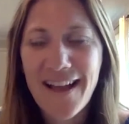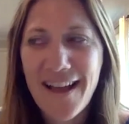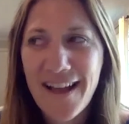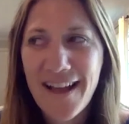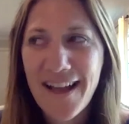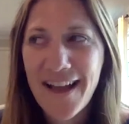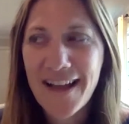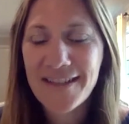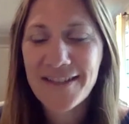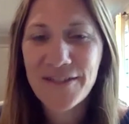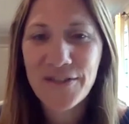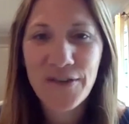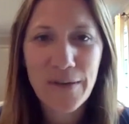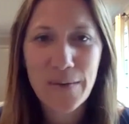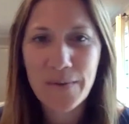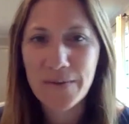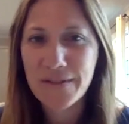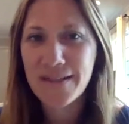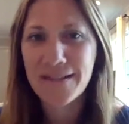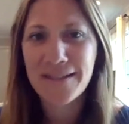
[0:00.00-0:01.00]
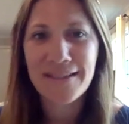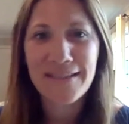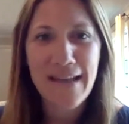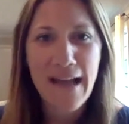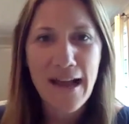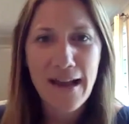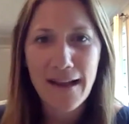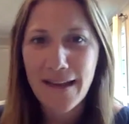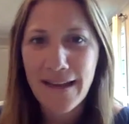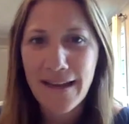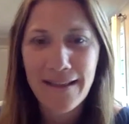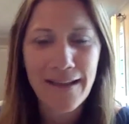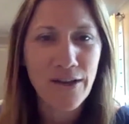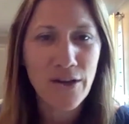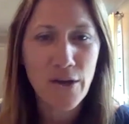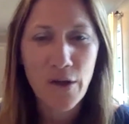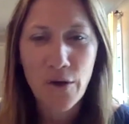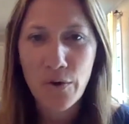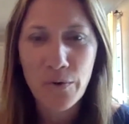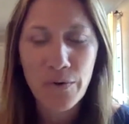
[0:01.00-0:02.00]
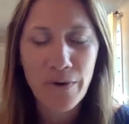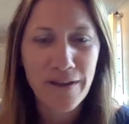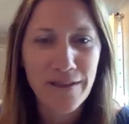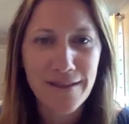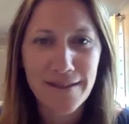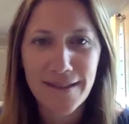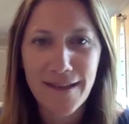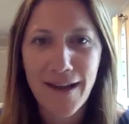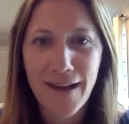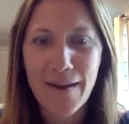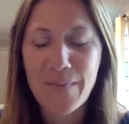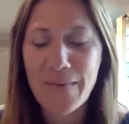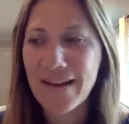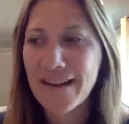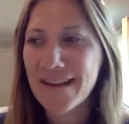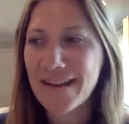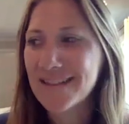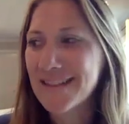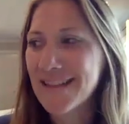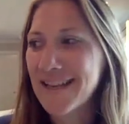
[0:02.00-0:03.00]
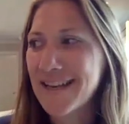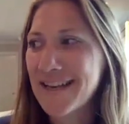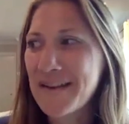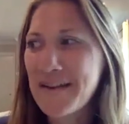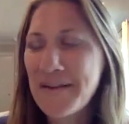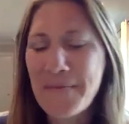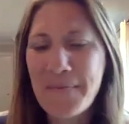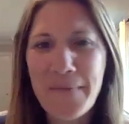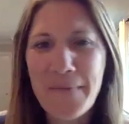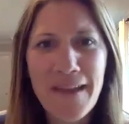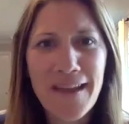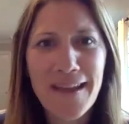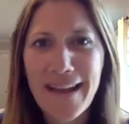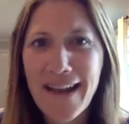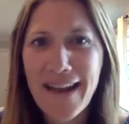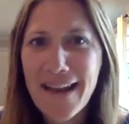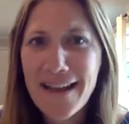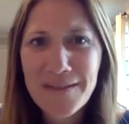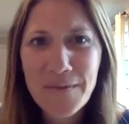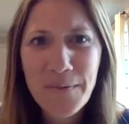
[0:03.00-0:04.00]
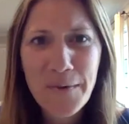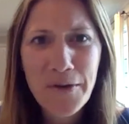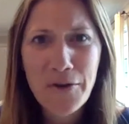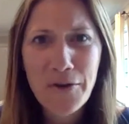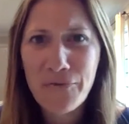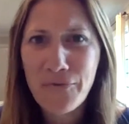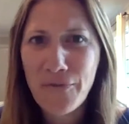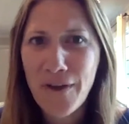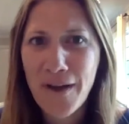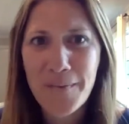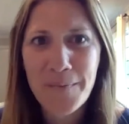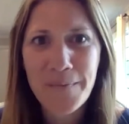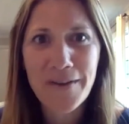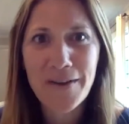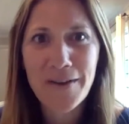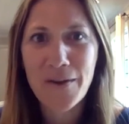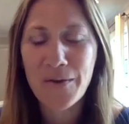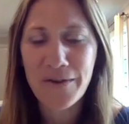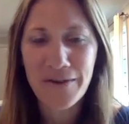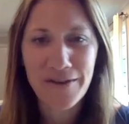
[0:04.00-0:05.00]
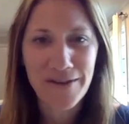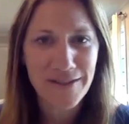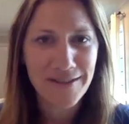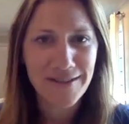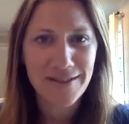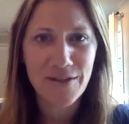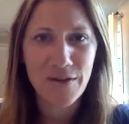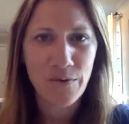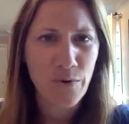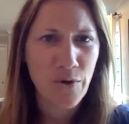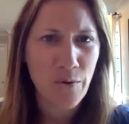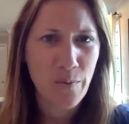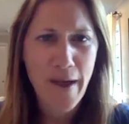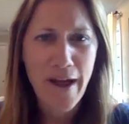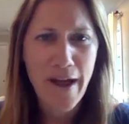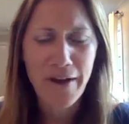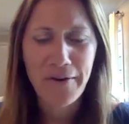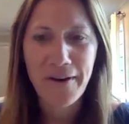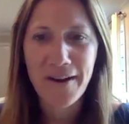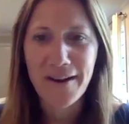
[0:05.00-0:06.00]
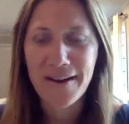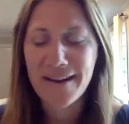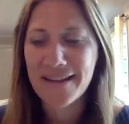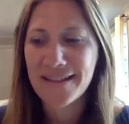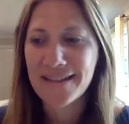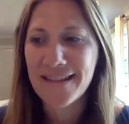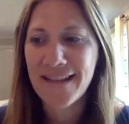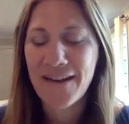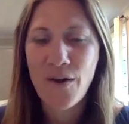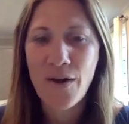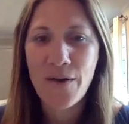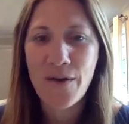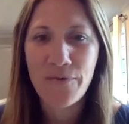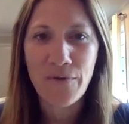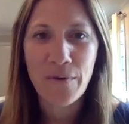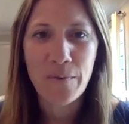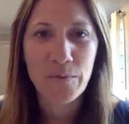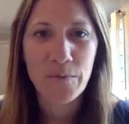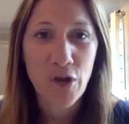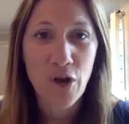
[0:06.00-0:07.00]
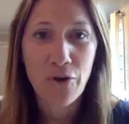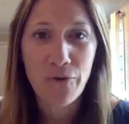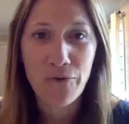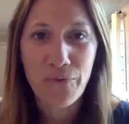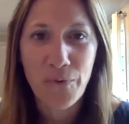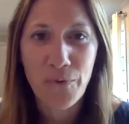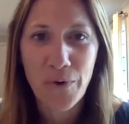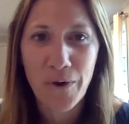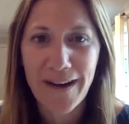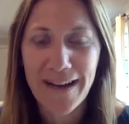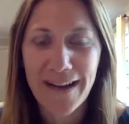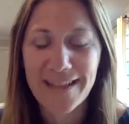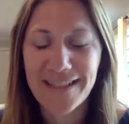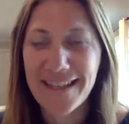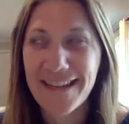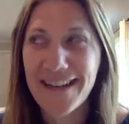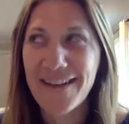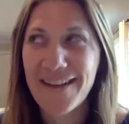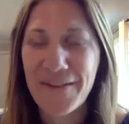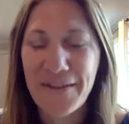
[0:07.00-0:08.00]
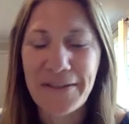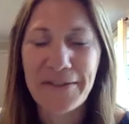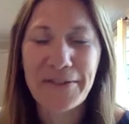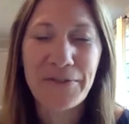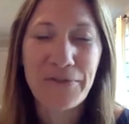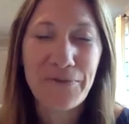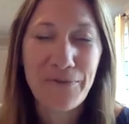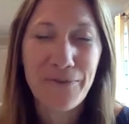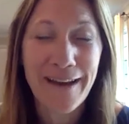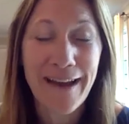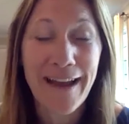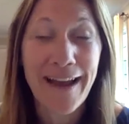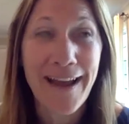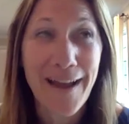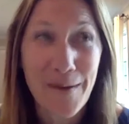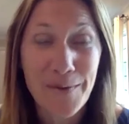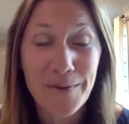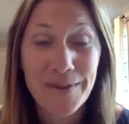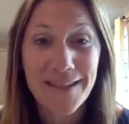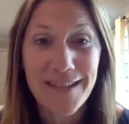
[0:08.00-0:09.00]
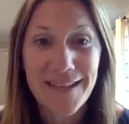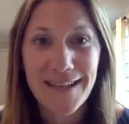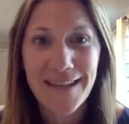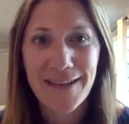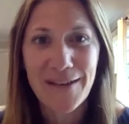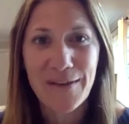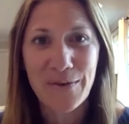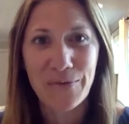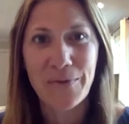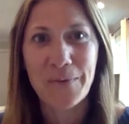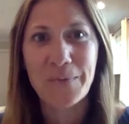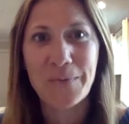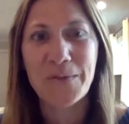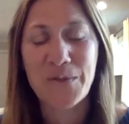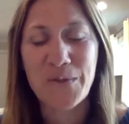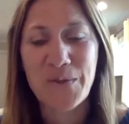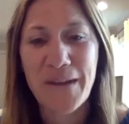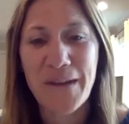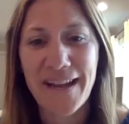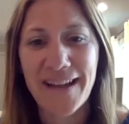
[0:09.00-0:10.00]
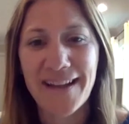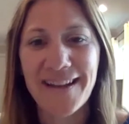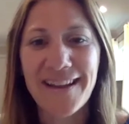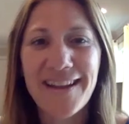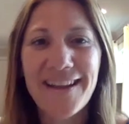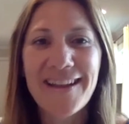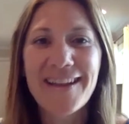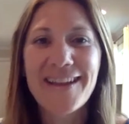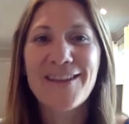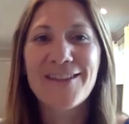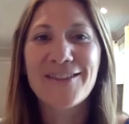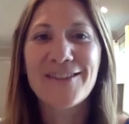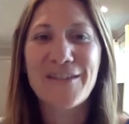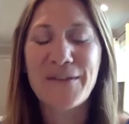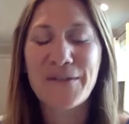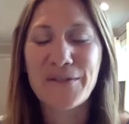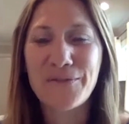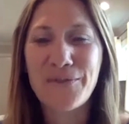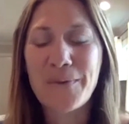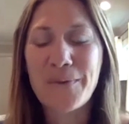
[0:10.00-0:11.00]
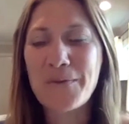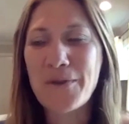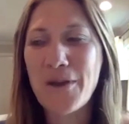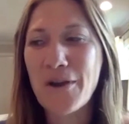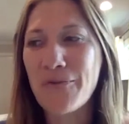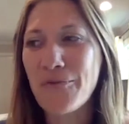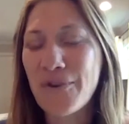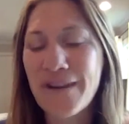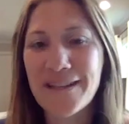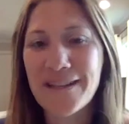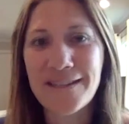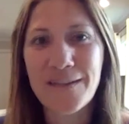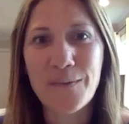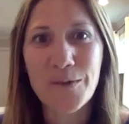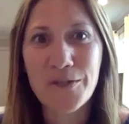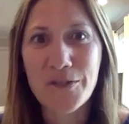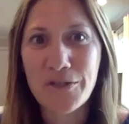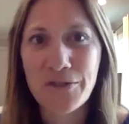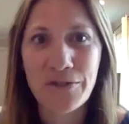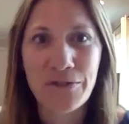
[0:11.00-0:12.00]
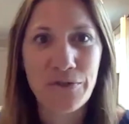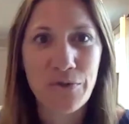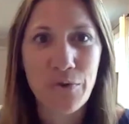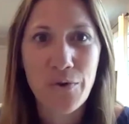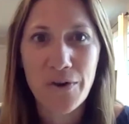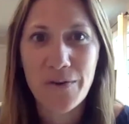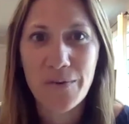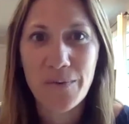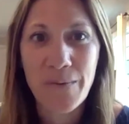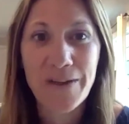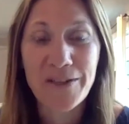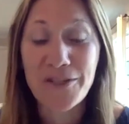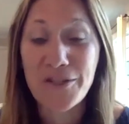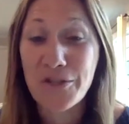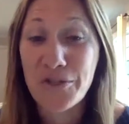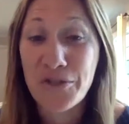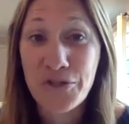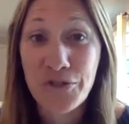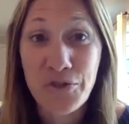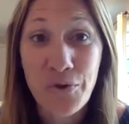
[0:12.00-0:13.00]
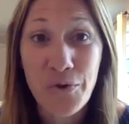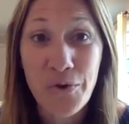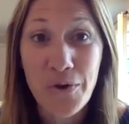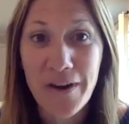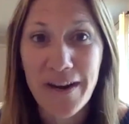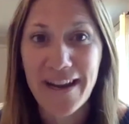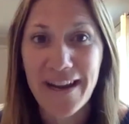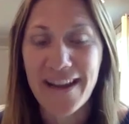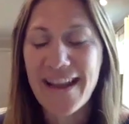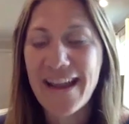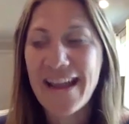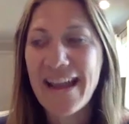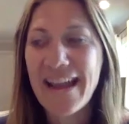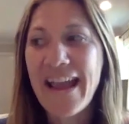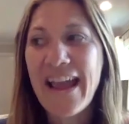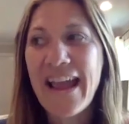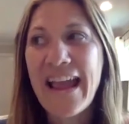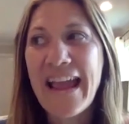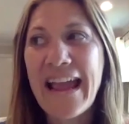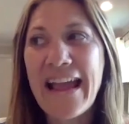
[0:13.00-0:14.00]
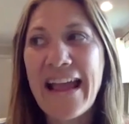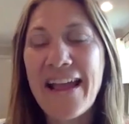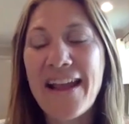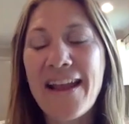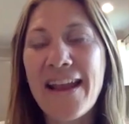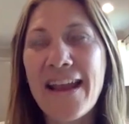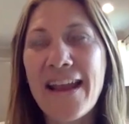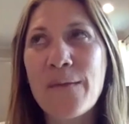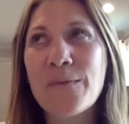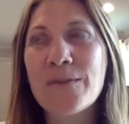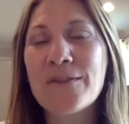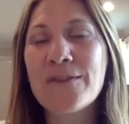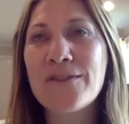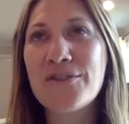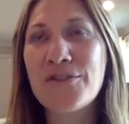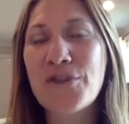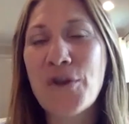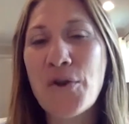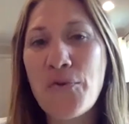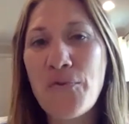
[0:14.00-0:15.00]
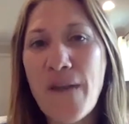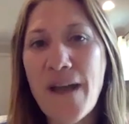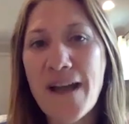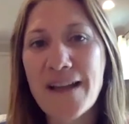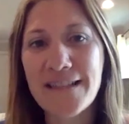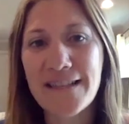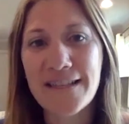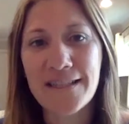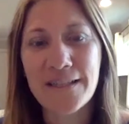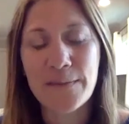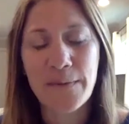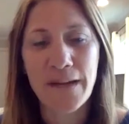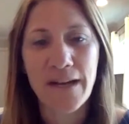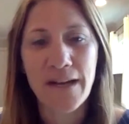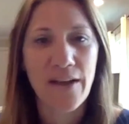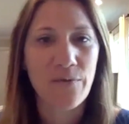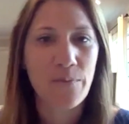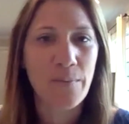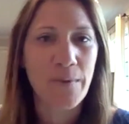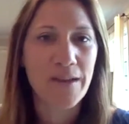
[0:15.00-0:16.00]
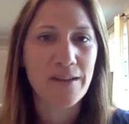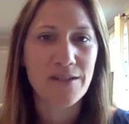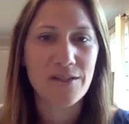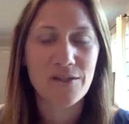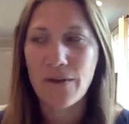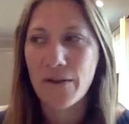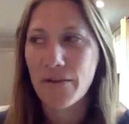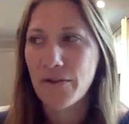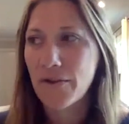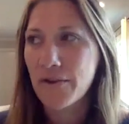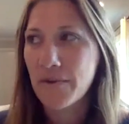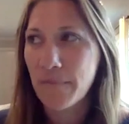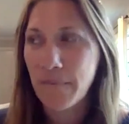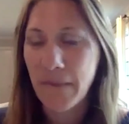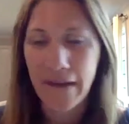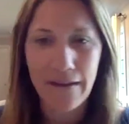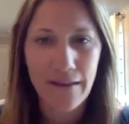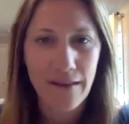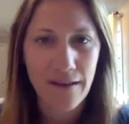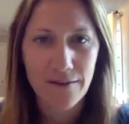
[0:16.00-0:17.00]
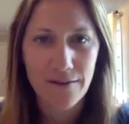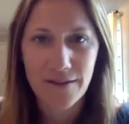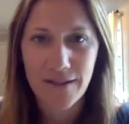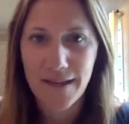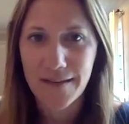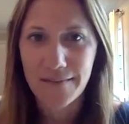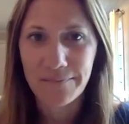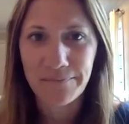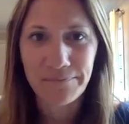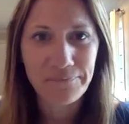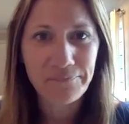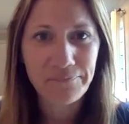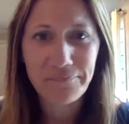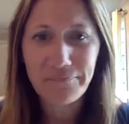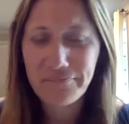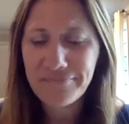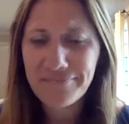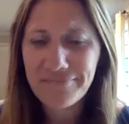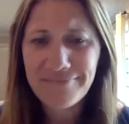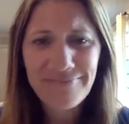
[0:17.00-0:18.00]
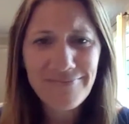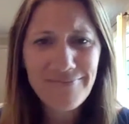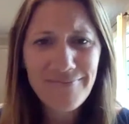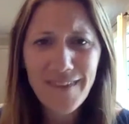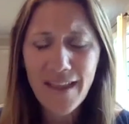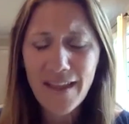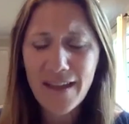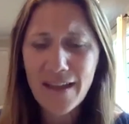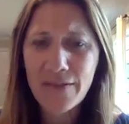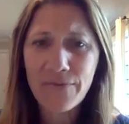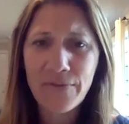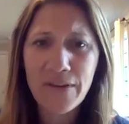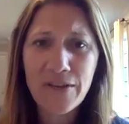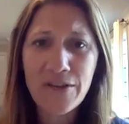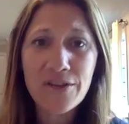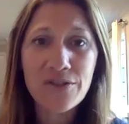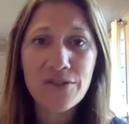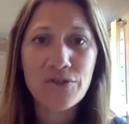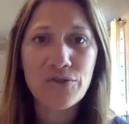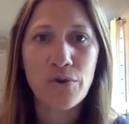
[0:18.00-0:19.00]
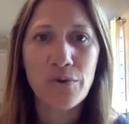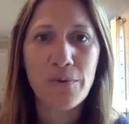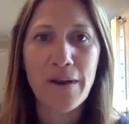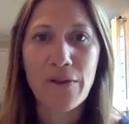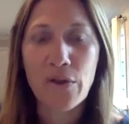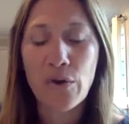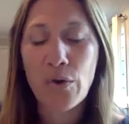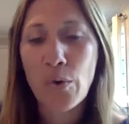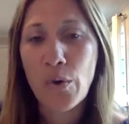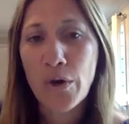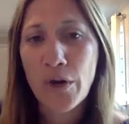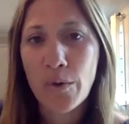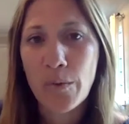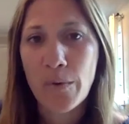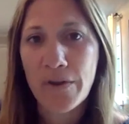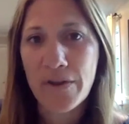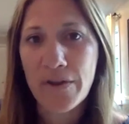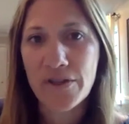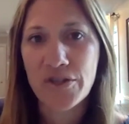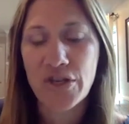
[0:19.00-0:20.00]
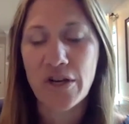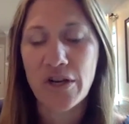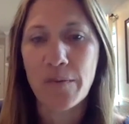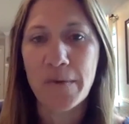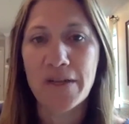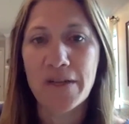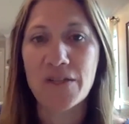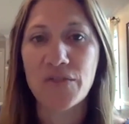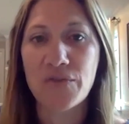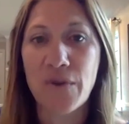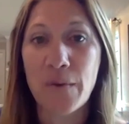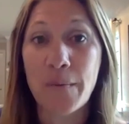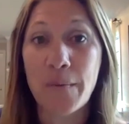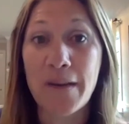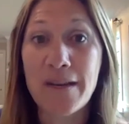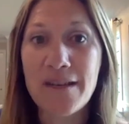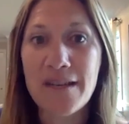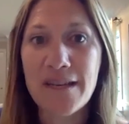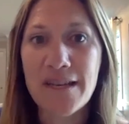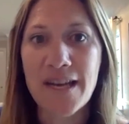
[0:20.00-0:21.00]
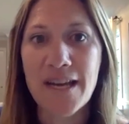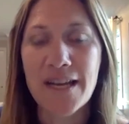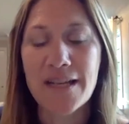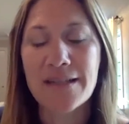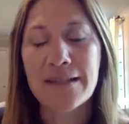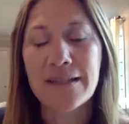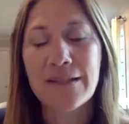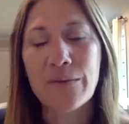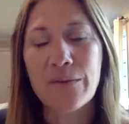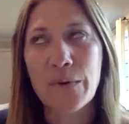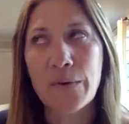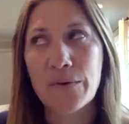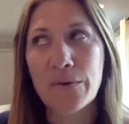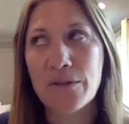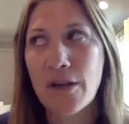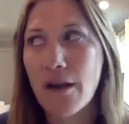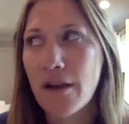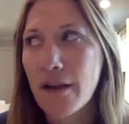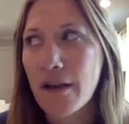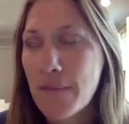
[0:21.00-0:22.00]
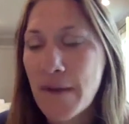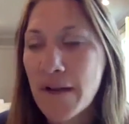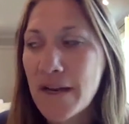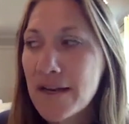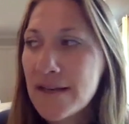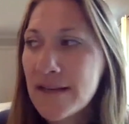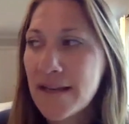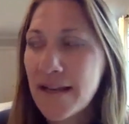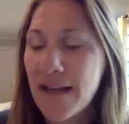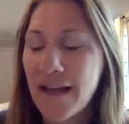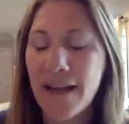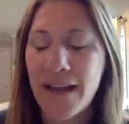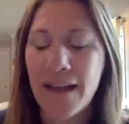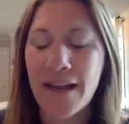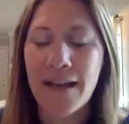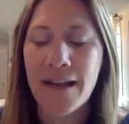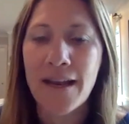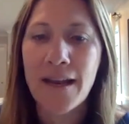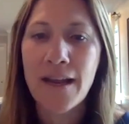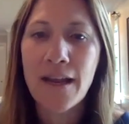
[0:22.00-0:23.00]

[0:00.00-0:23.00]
hi, sir. He was unstacking, I think, Coke at the time. And I said, can I ask where you're from? Just your background. He said, oh, I'm from Darfur. And I said, oh, that's so funny. I was thinking you were from Sudan. So he was from Darfur. And I said, what's your story? And it was so fascinating to me. And I've been to other, like there's a convenience store around the corner where the gentleman is from India. And so we were talking about India. And,